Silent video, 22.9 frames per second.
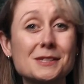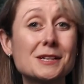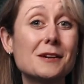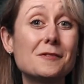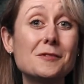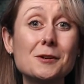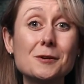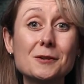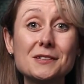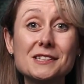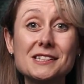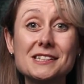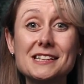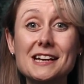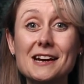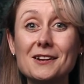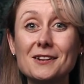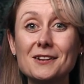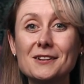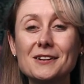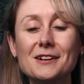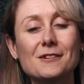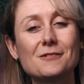So if you want to
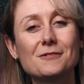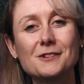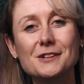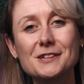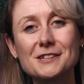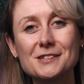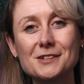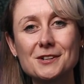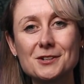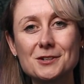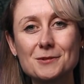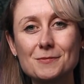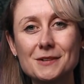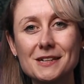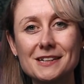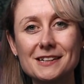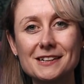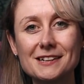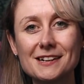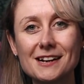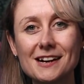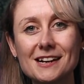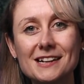download our free social
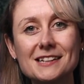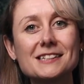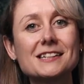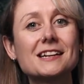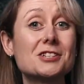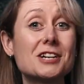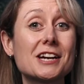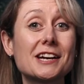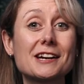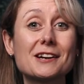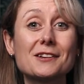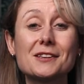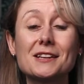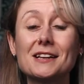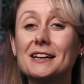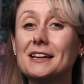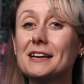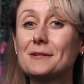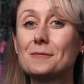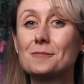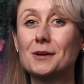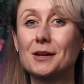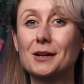media guide, check out the
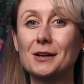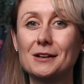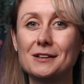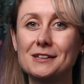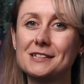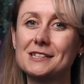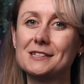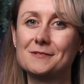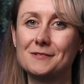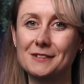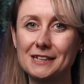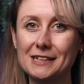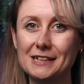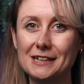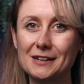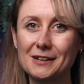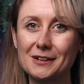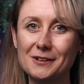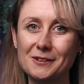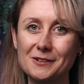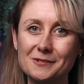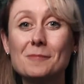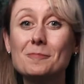link below this
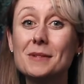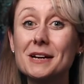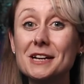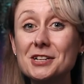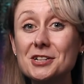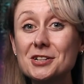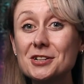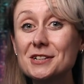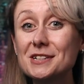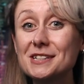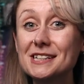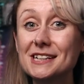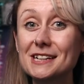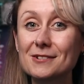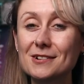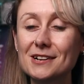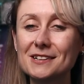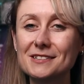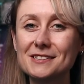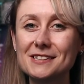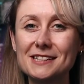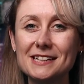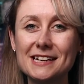video. And make sure you stick
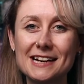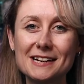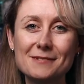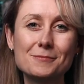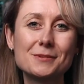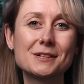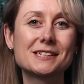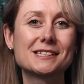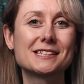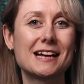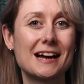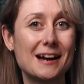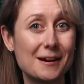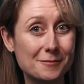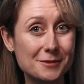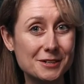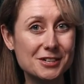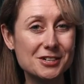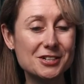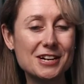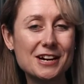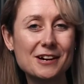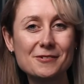around to the end because I'm going
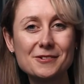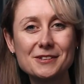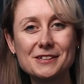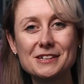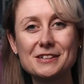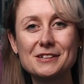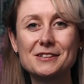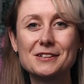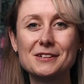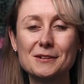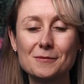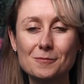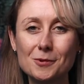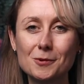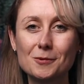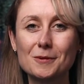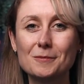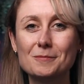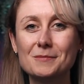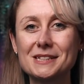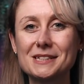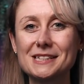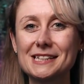to share with you the
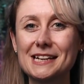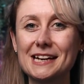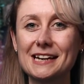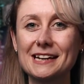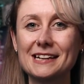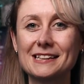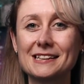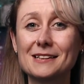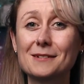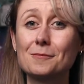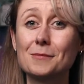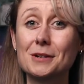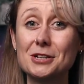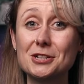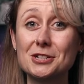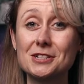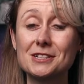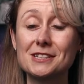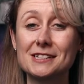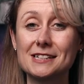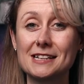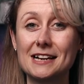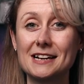#1 mistake that
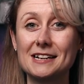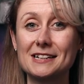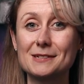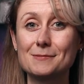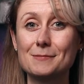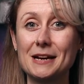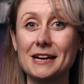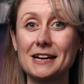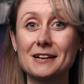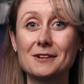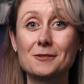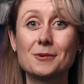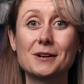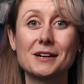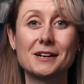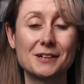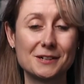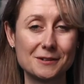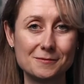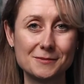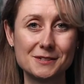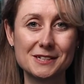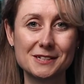motion designers make when it
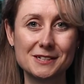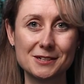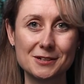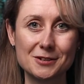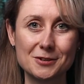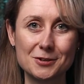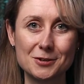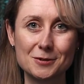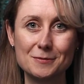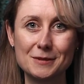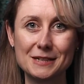comes to social